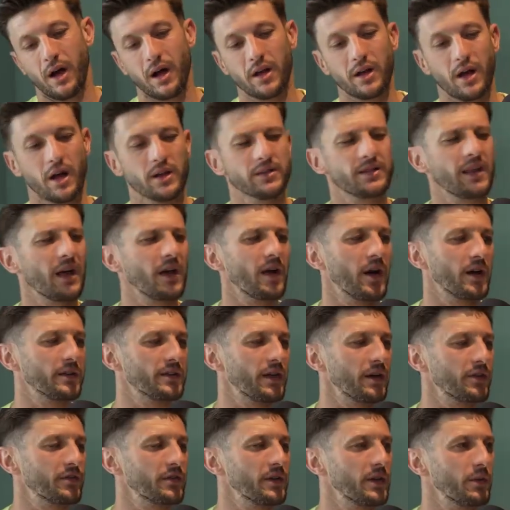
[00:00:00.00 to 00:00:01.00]
I
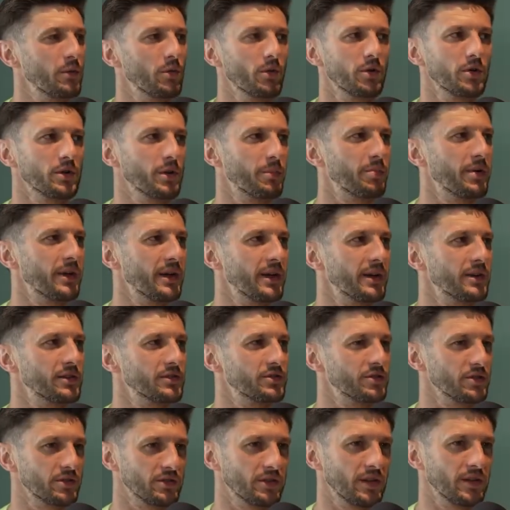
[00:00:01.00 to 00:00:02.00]
definitely will on a
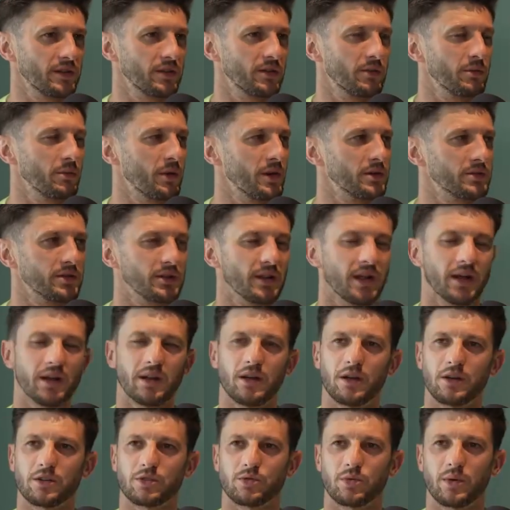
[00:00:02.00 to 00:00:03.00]
pitch. I said to Mazza
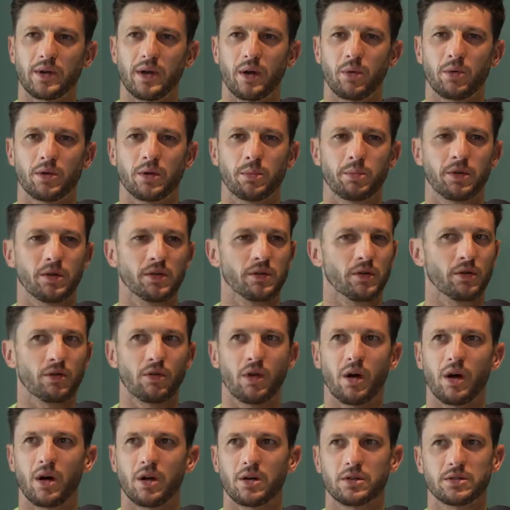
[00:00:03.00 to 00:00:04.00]
that last week. I want to be on the
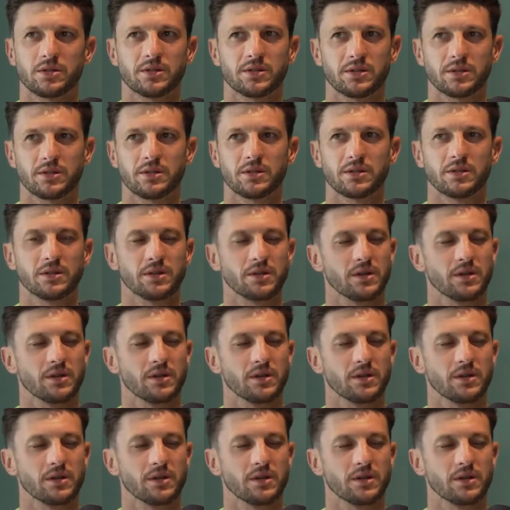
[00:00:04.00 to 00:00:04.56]
grass.